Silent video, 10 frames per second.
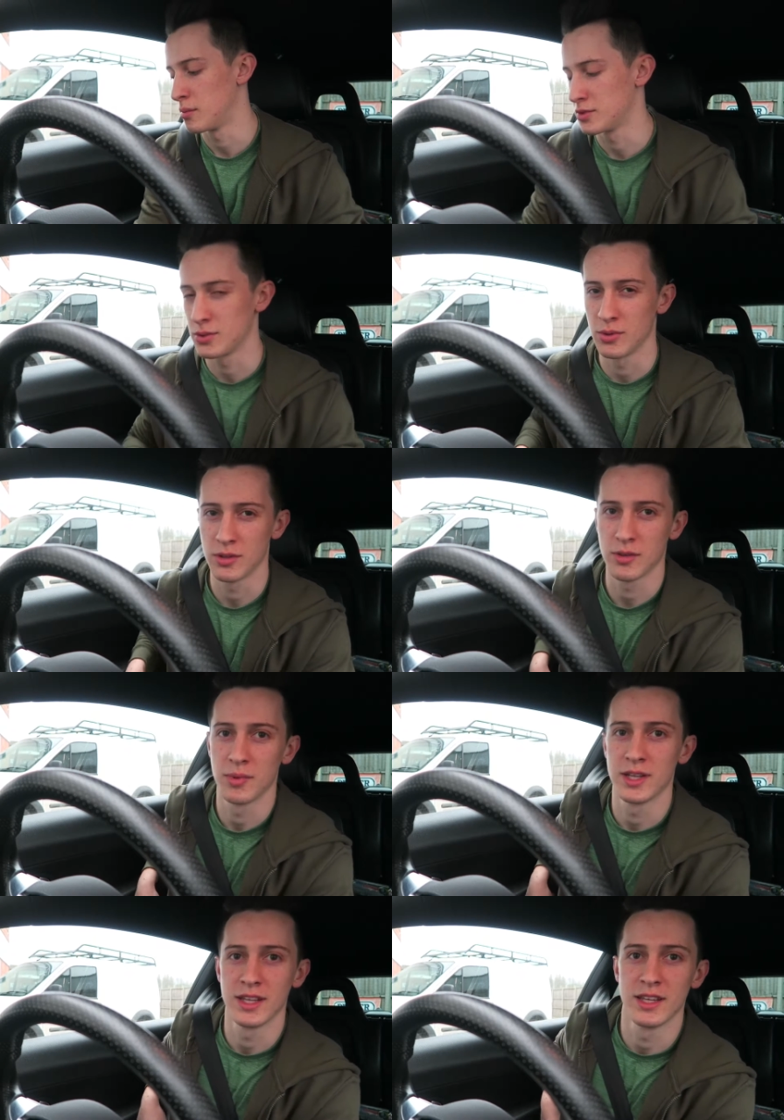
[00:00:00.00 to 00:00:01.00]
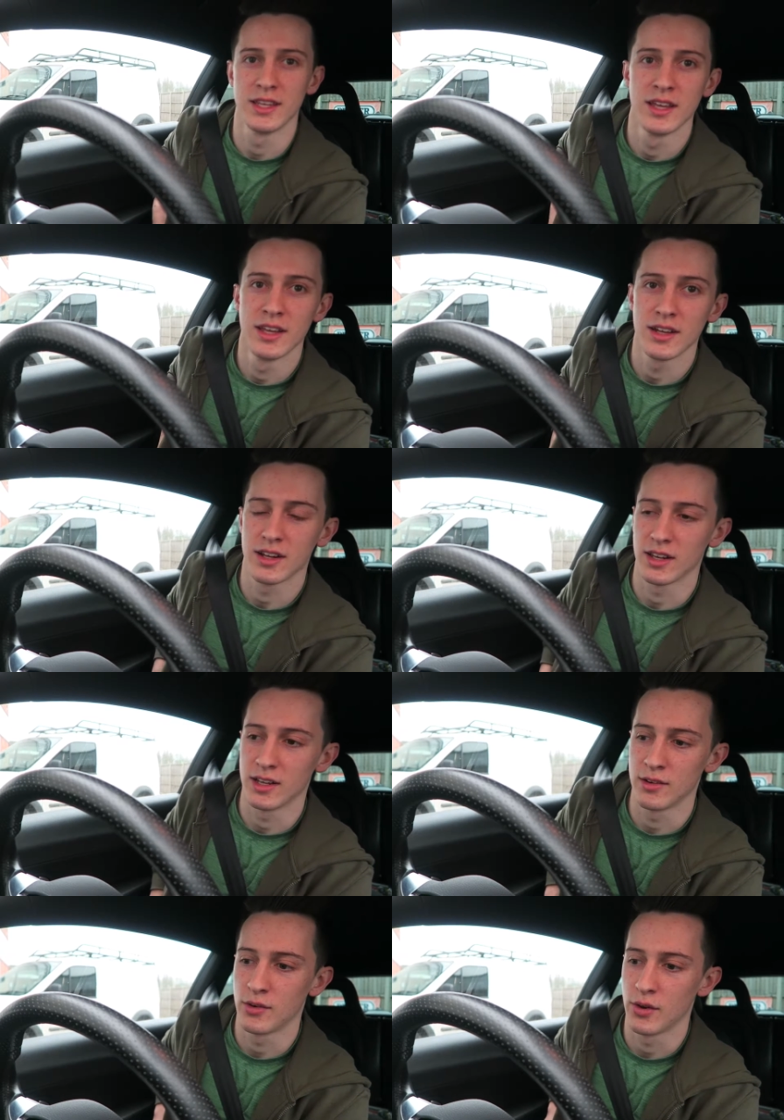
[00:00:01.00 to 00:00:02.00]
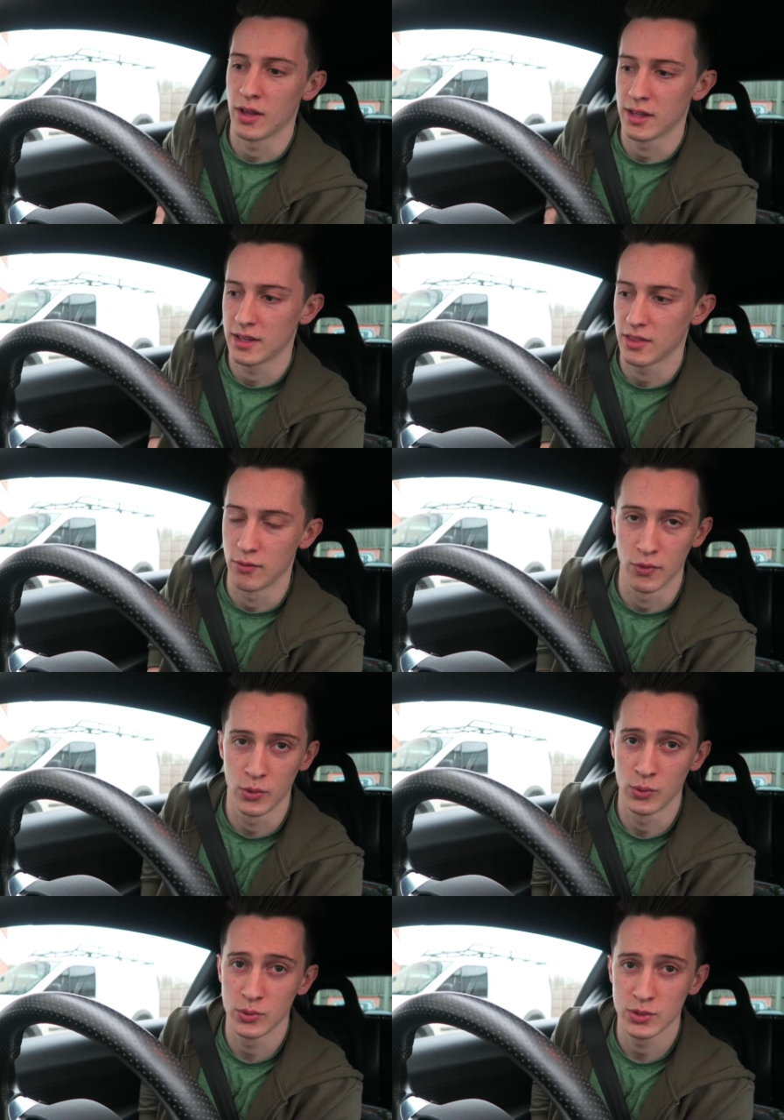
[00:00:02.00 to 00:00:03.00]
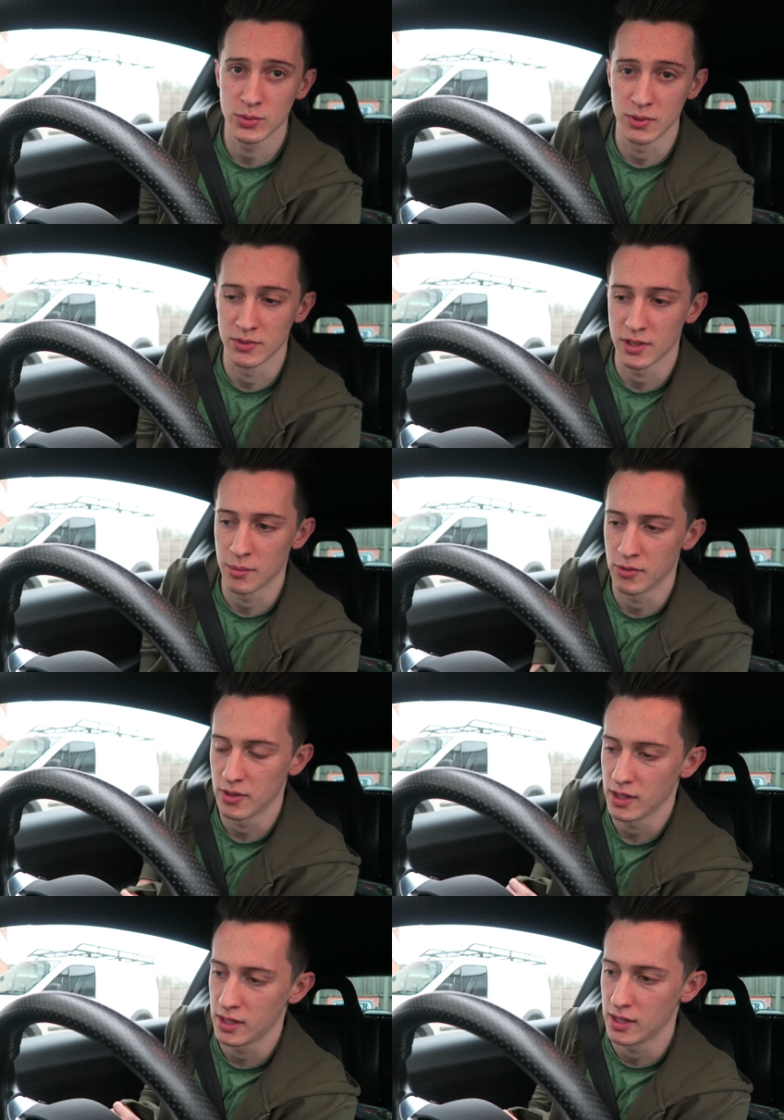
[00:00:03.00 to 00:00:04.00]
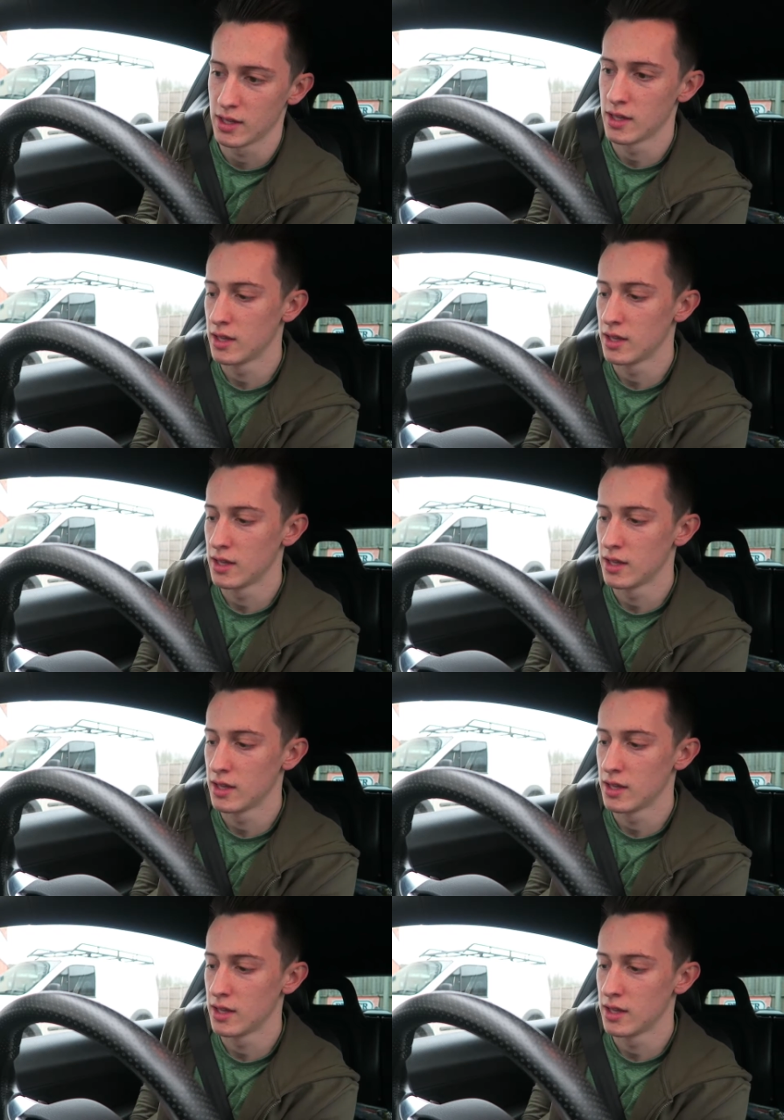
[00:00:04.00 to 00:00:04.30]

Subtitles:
I'm still not completely clear on like the rules with some of the